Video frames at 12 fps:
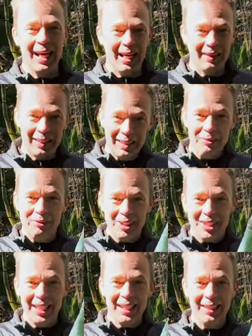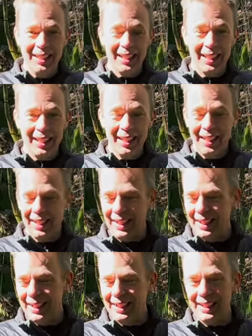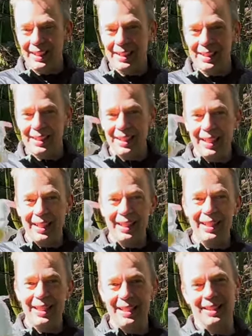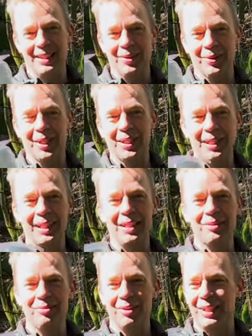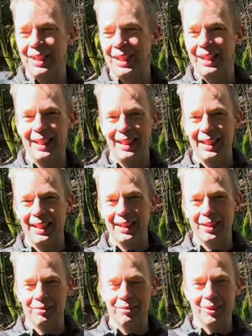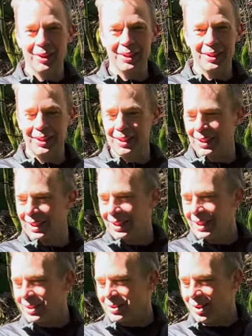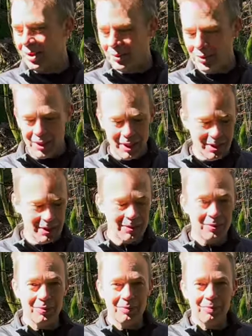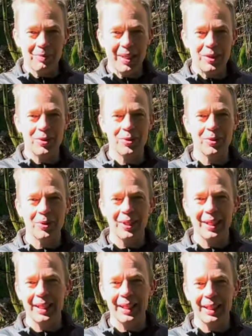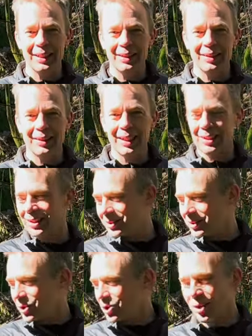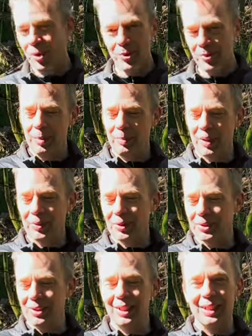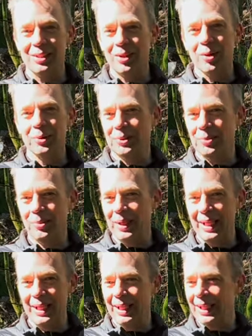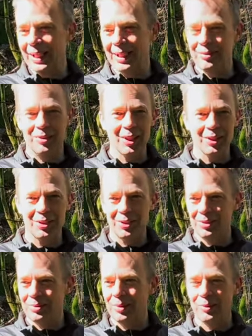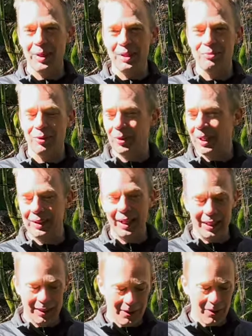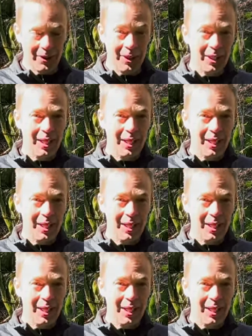And the difference here is this you can leave in the forest. So just make sure it doesn't show, because this goes away in just a rainfall and then it's gone.